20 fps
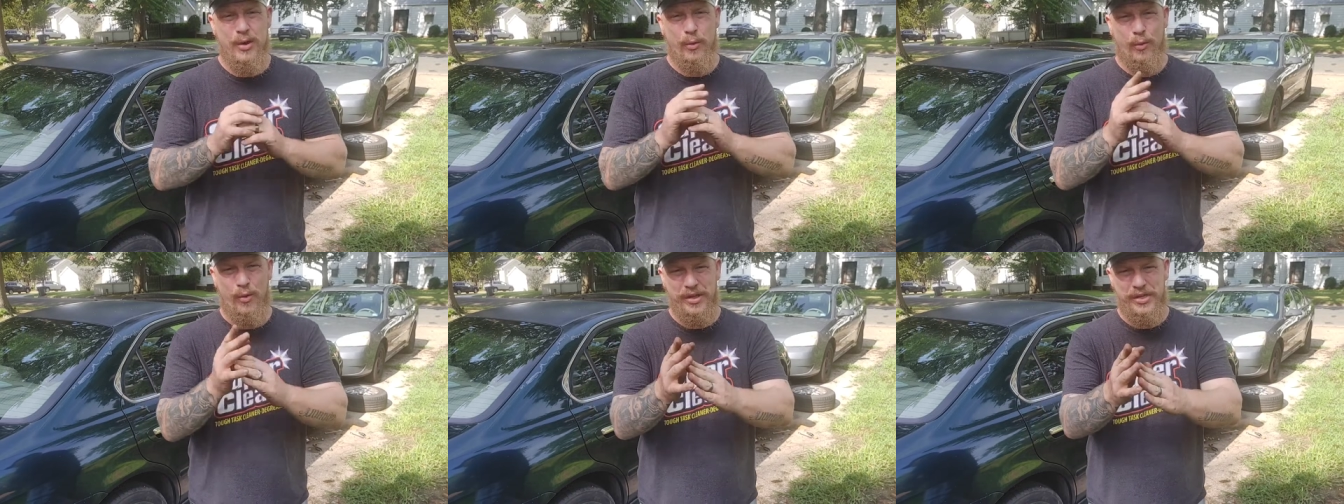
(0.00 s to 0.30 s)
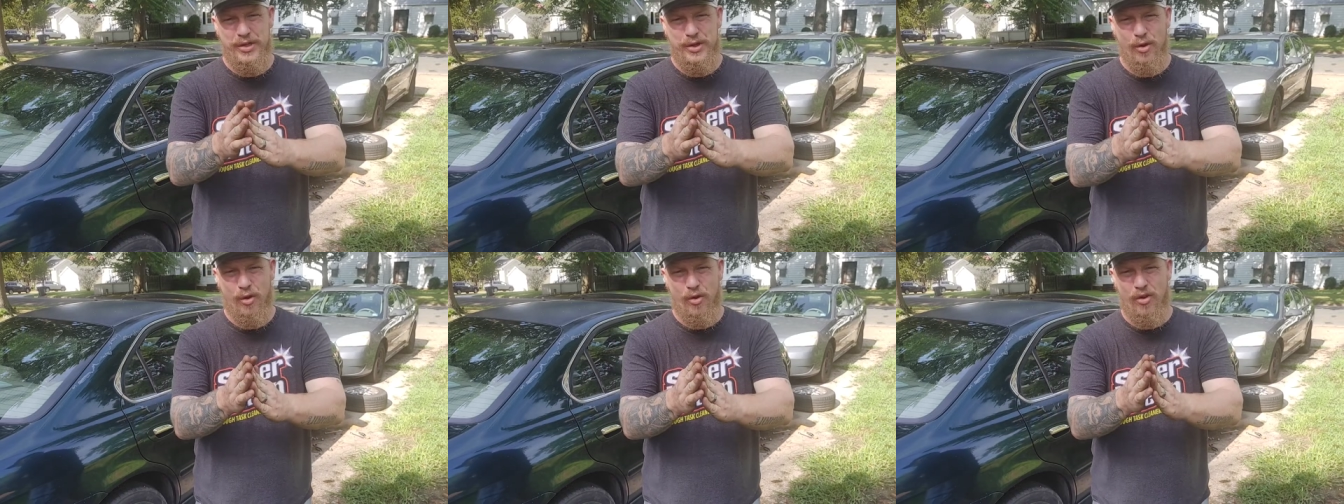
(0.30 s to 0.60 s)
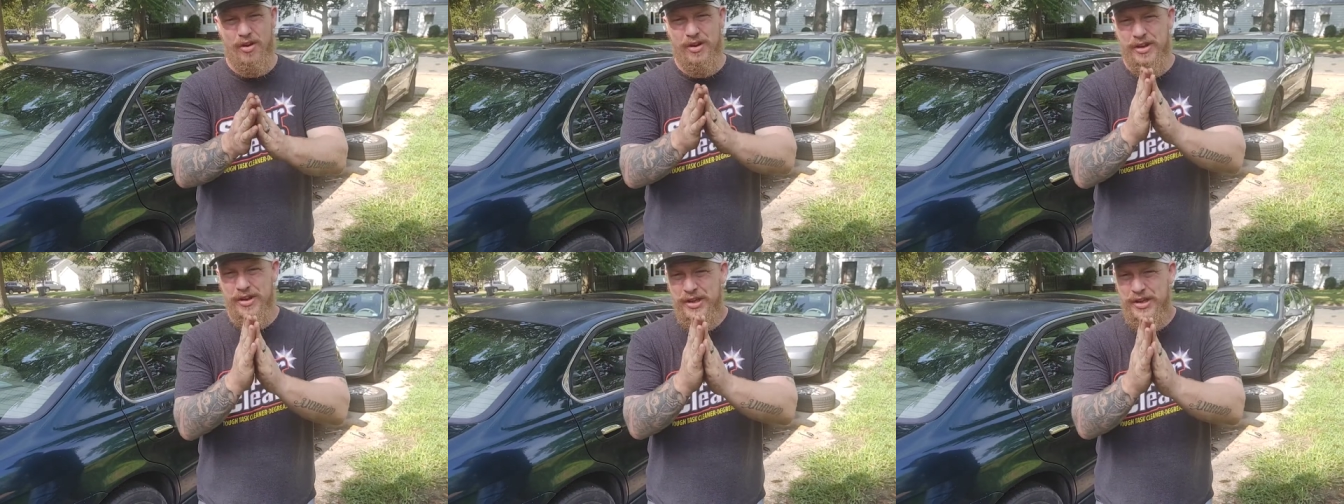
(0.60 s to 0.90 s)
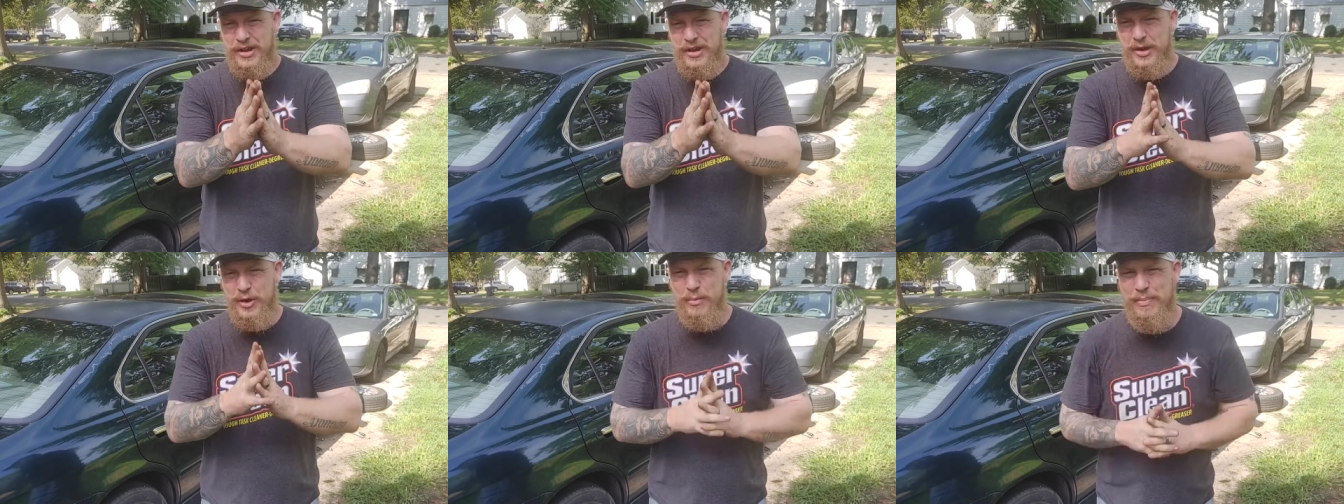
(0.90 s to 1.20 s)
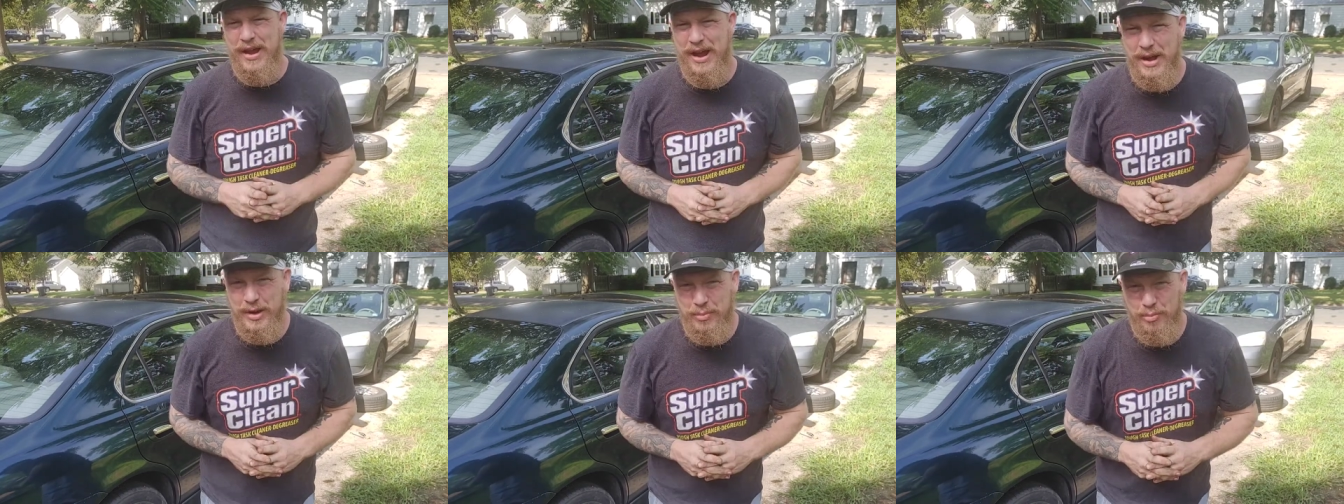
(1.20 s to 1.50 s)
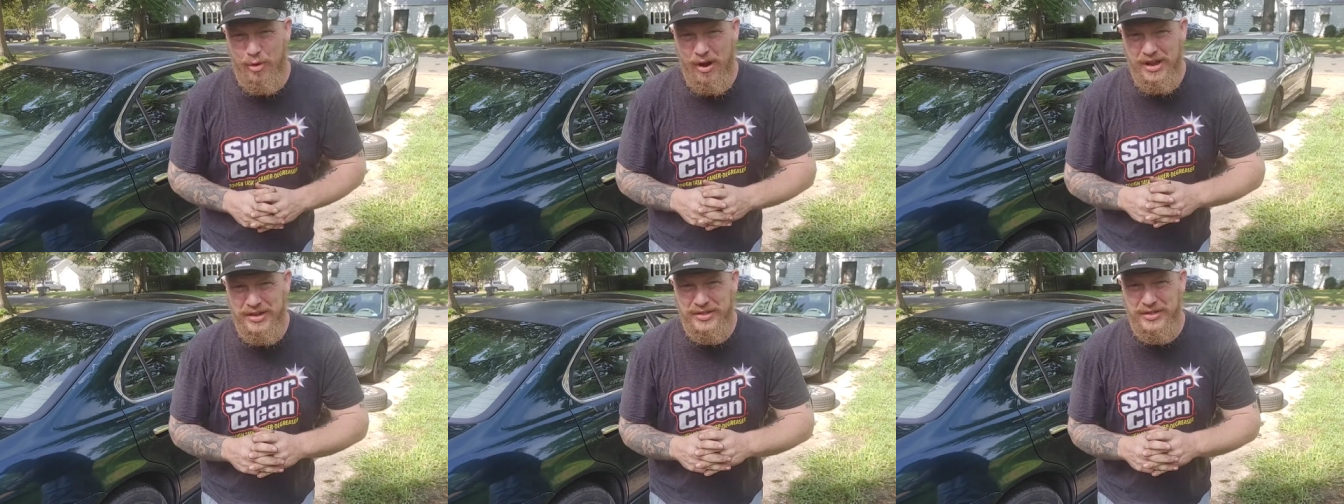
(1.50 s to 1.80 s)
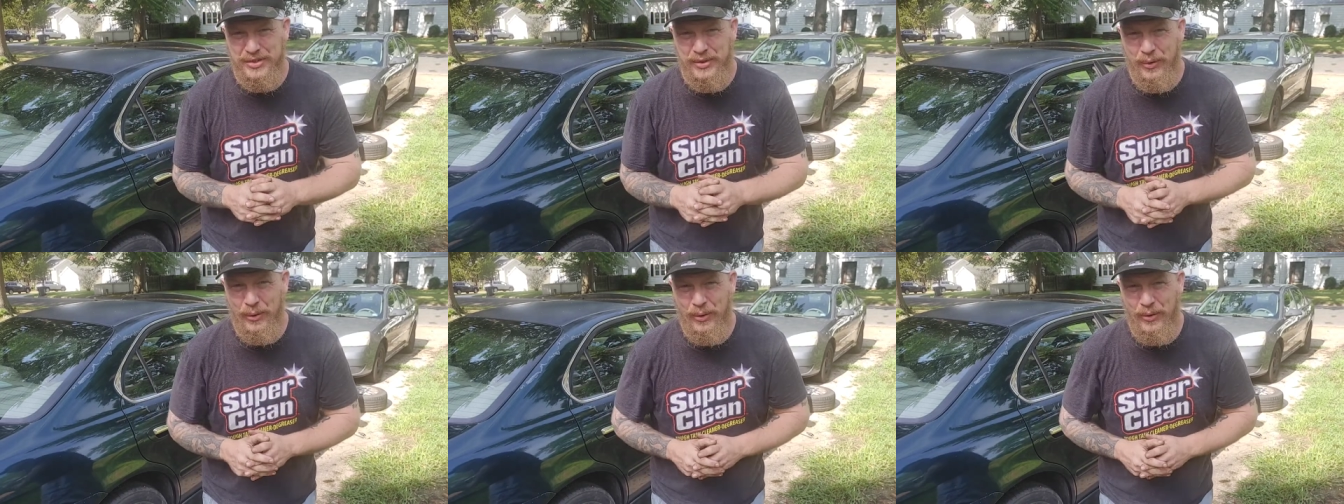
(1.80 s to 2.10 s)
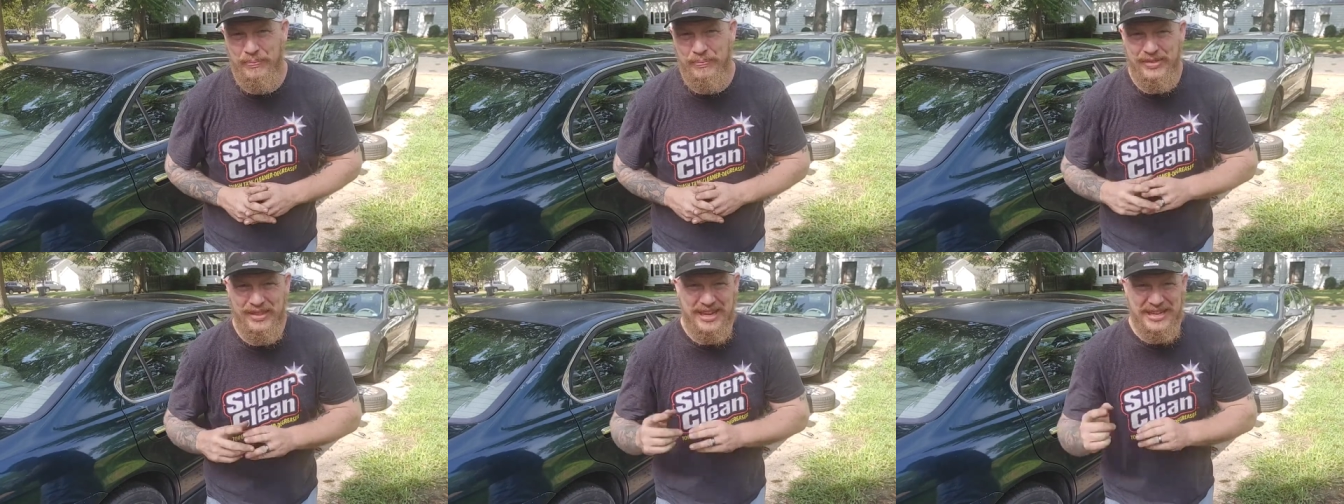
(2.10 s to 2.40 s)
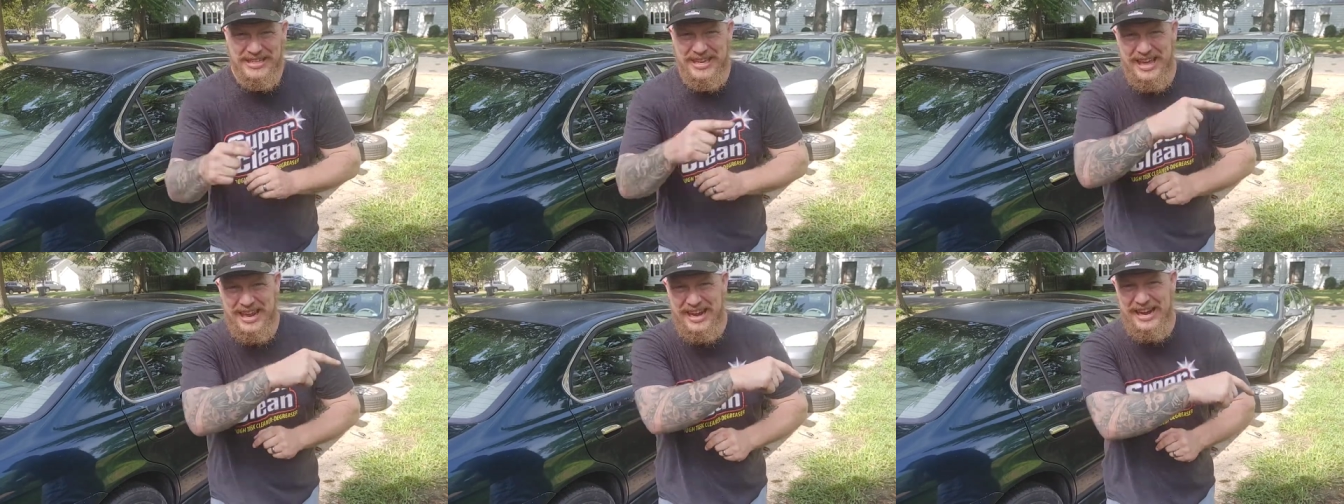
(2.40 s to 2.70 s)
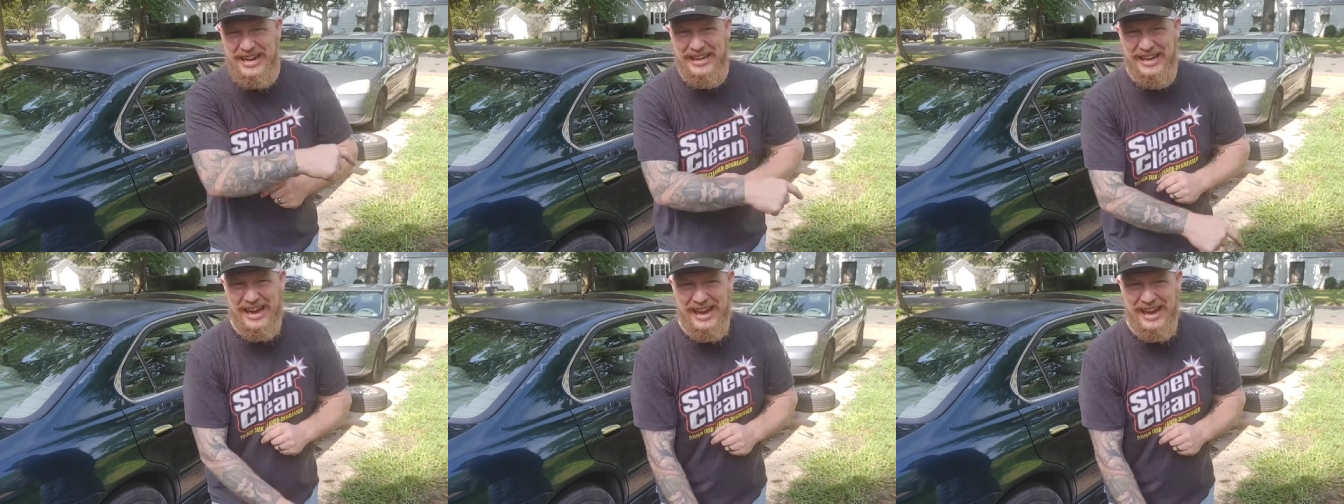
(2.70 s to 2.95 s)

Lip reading: with your new bearing press tool. Let's get in it,